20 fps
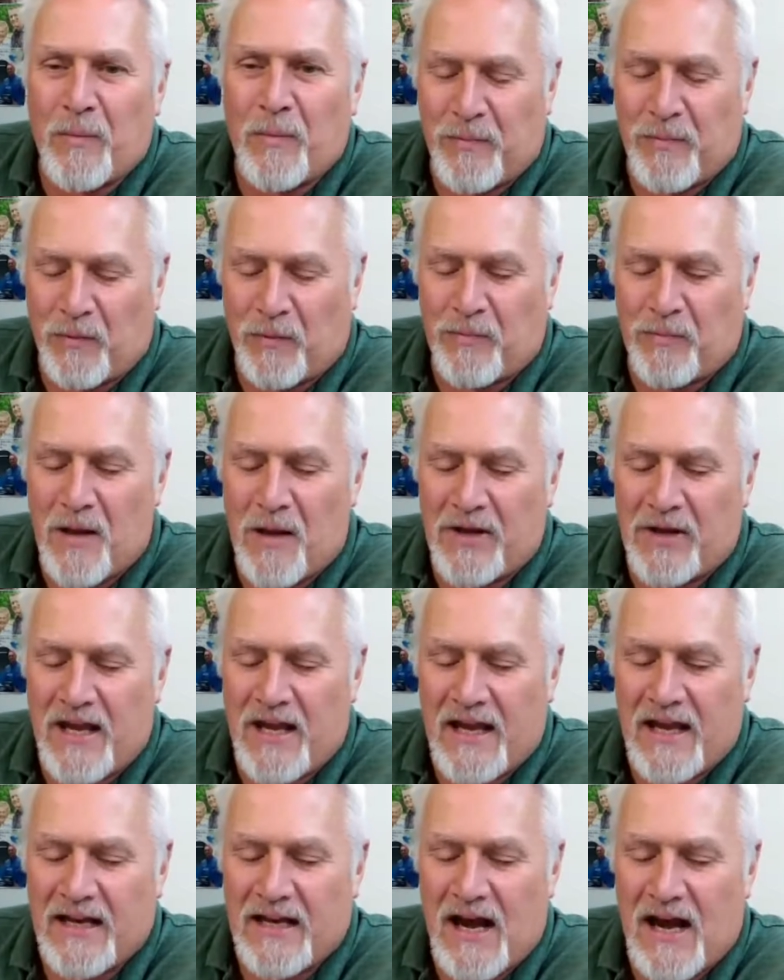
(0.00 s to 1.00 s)
people probably
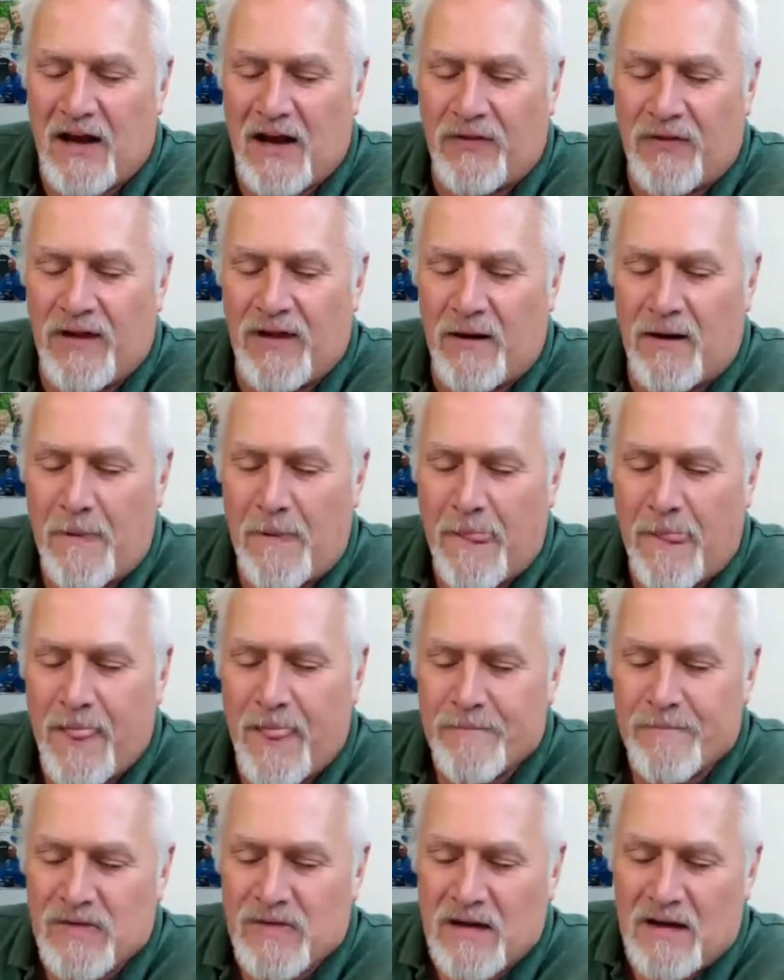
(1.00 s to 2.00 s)
hanging out there
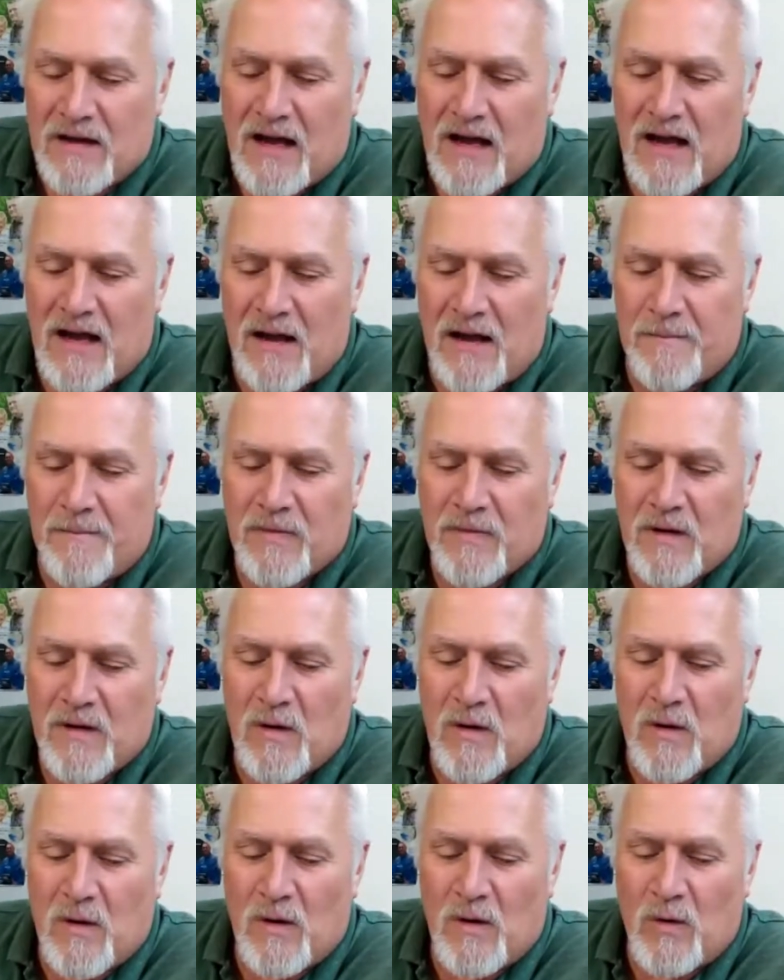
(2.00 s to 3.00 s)
um,
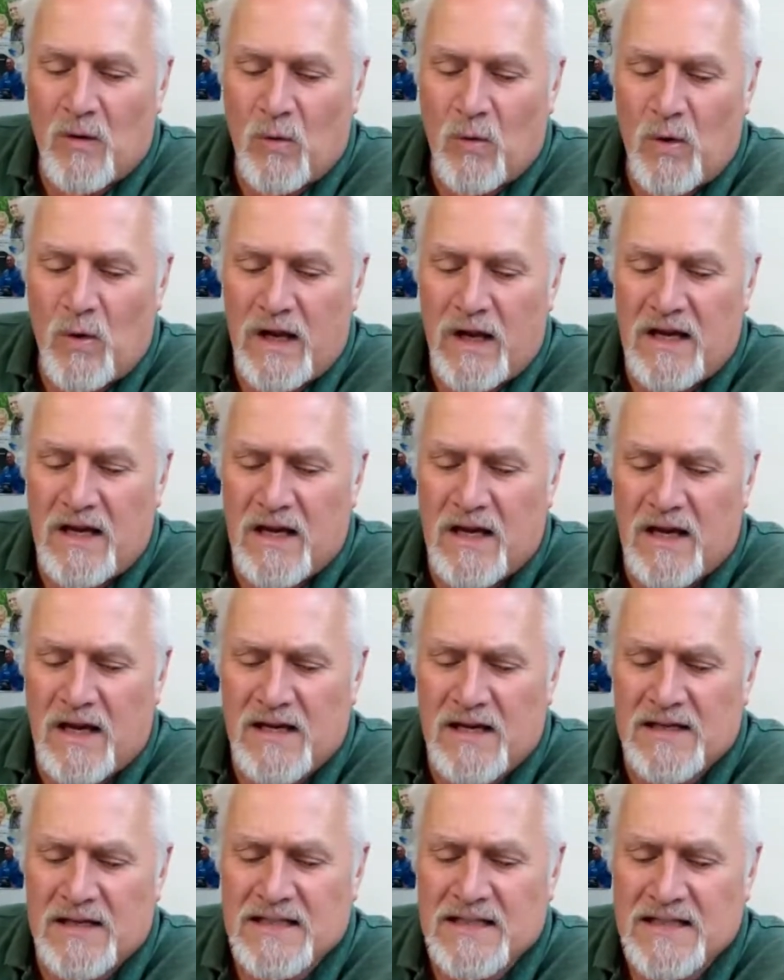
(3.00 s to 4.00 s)
we
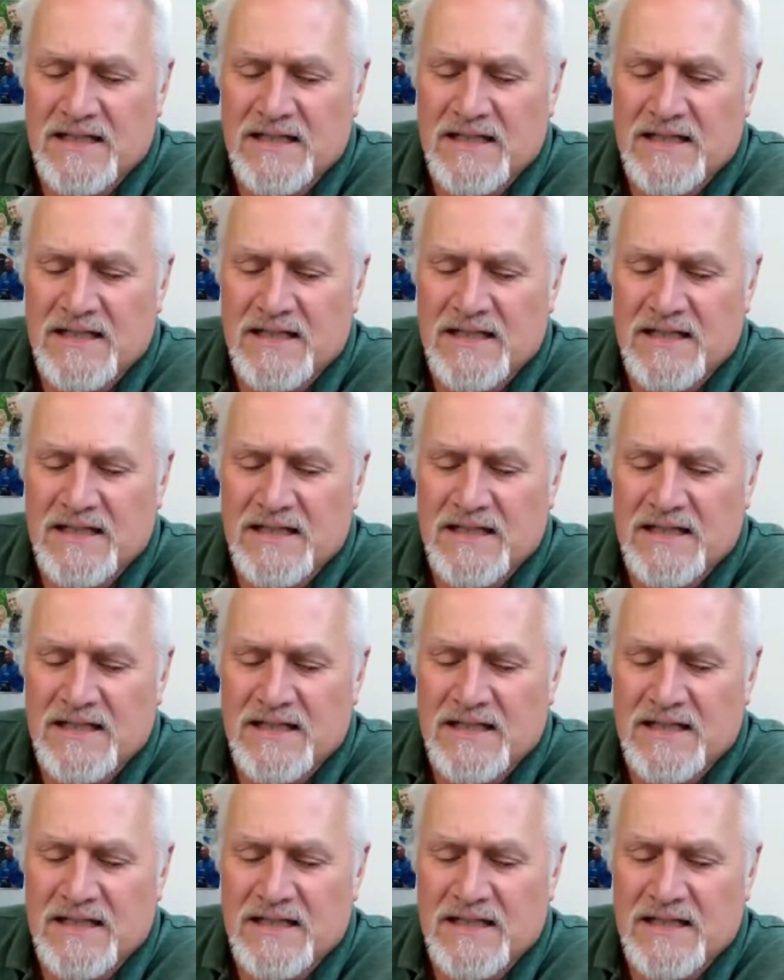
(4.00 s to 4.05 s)
uh,